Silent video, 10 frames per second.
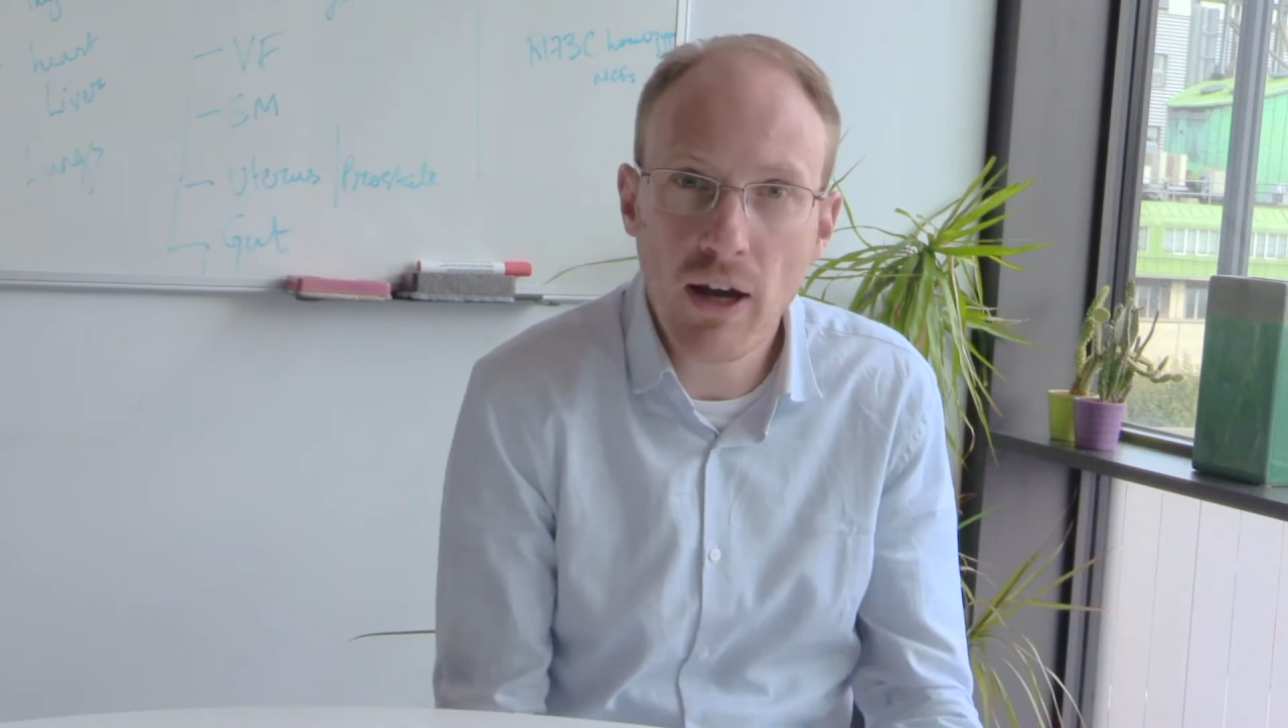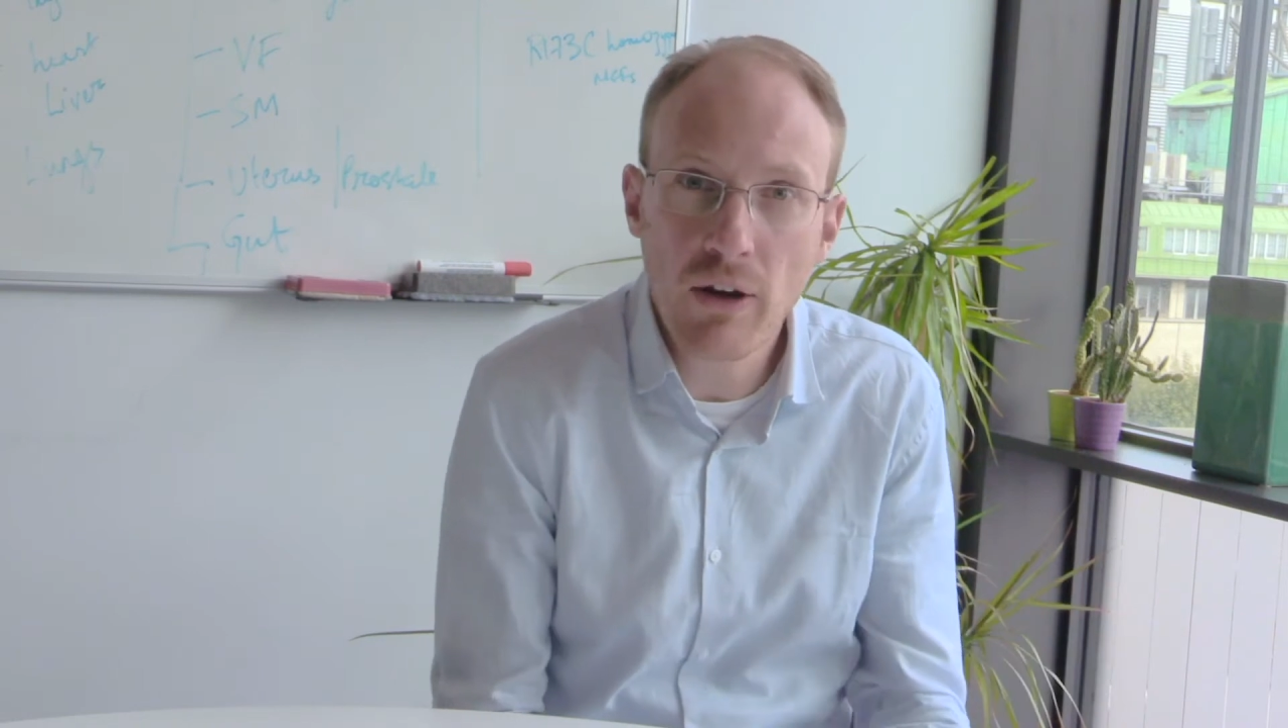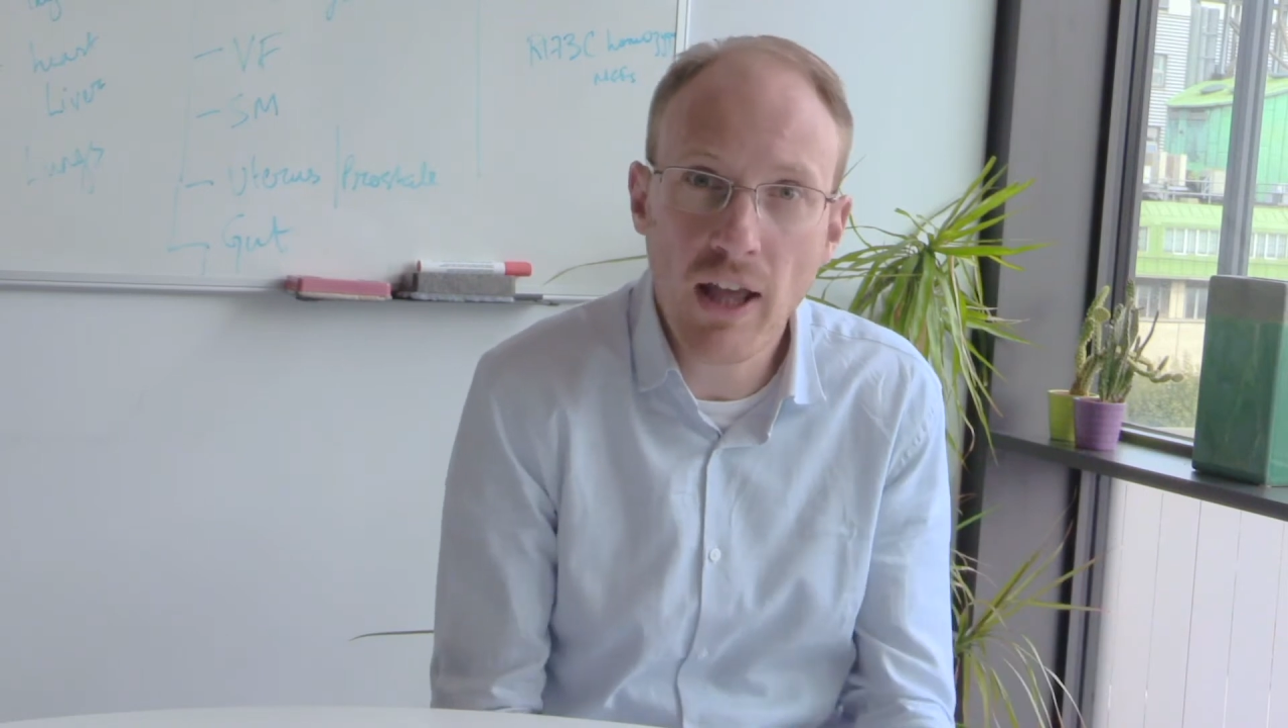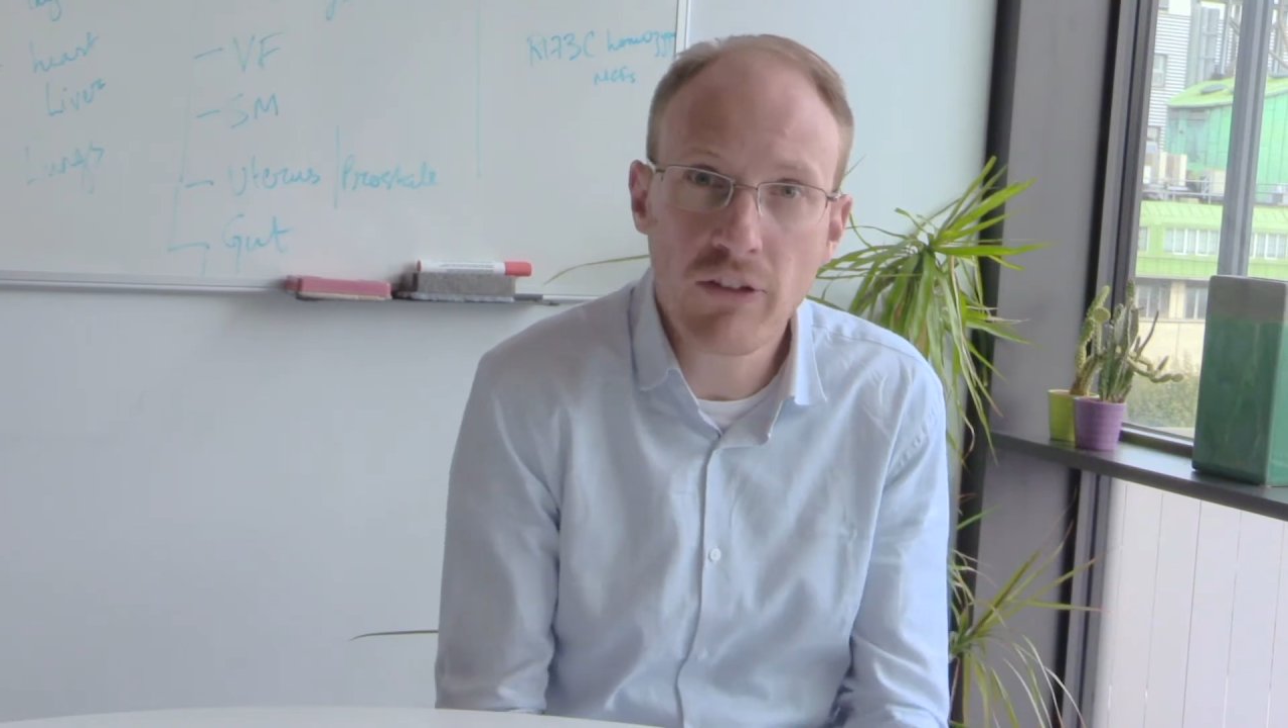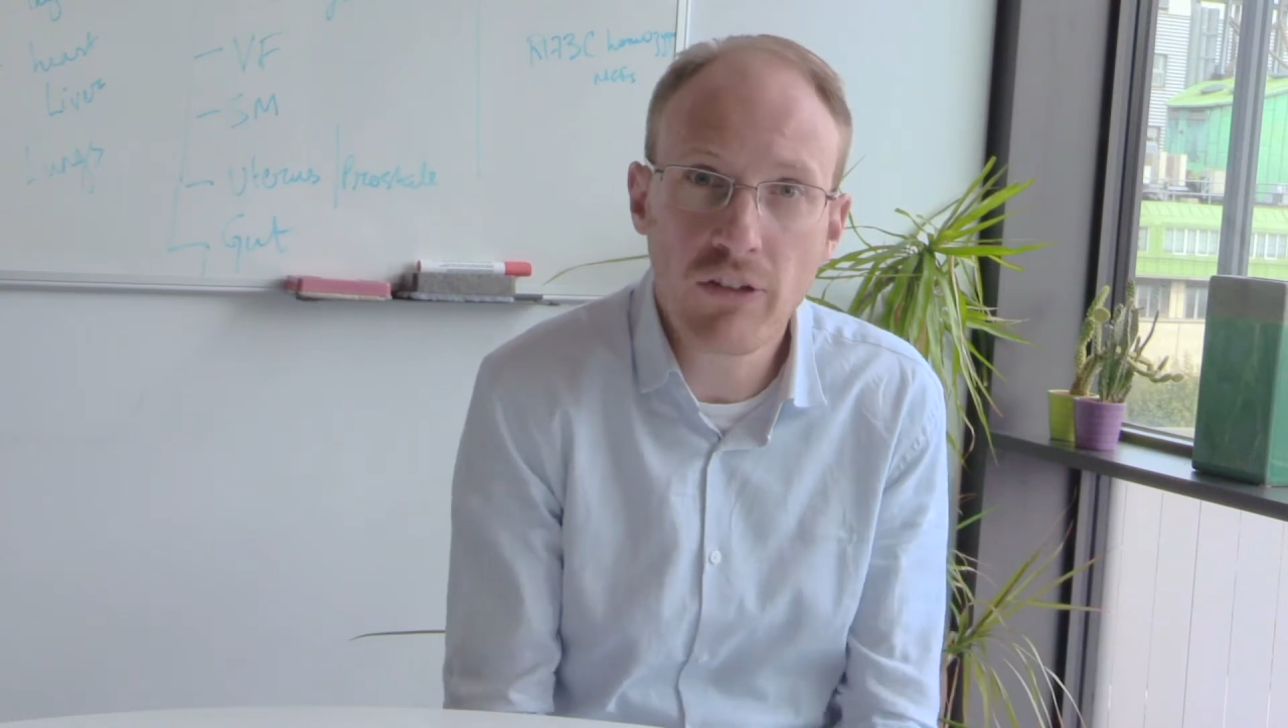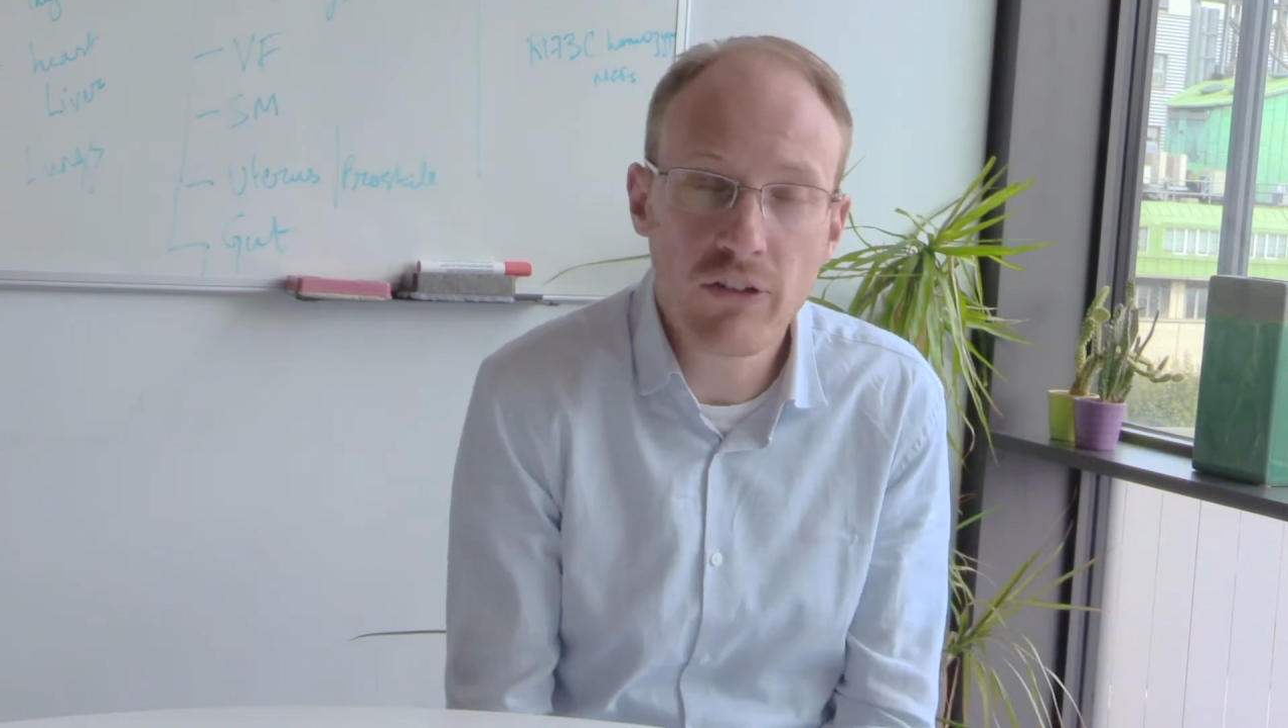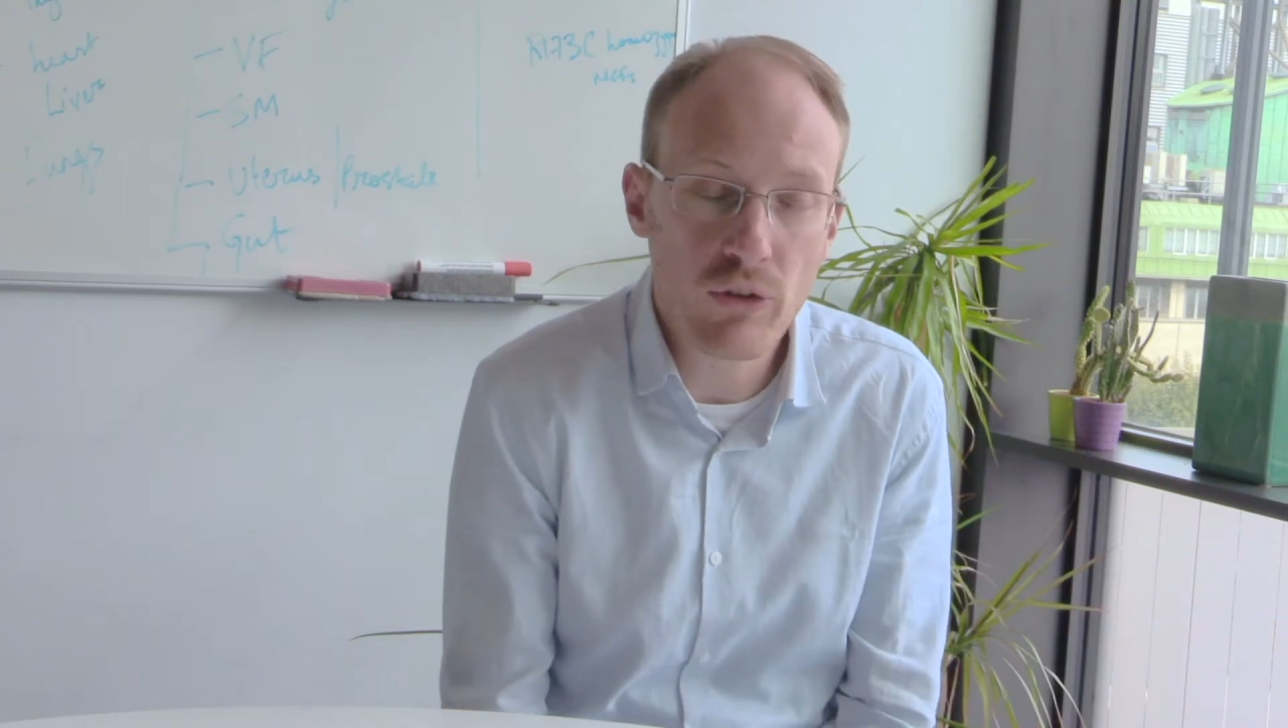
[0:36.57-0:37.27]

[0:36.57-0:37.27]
cancer cells